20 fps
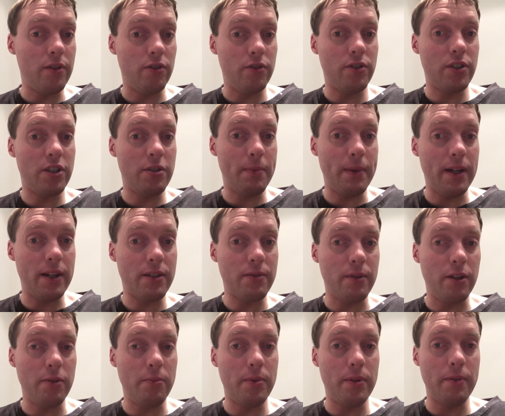or just about
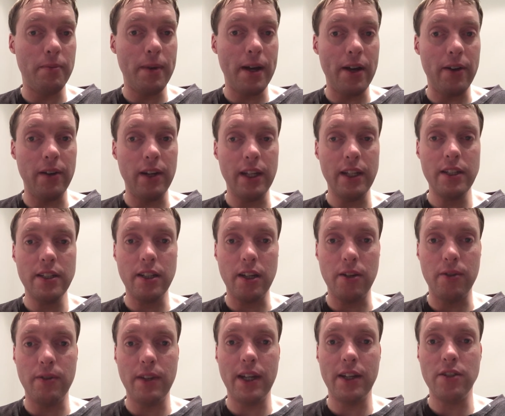to open apparently,
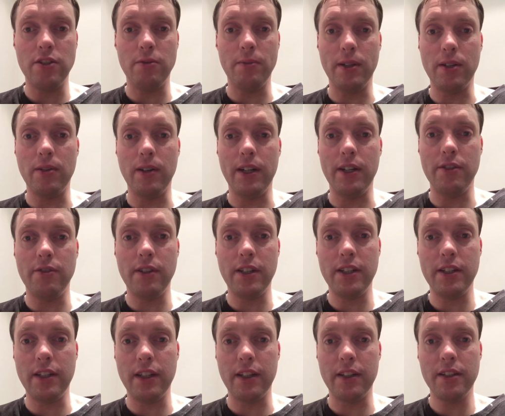so that should be quite
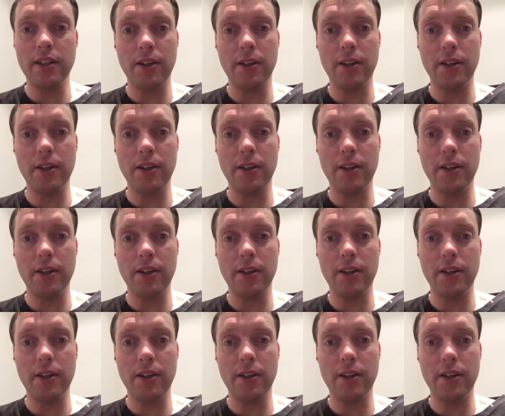interesting.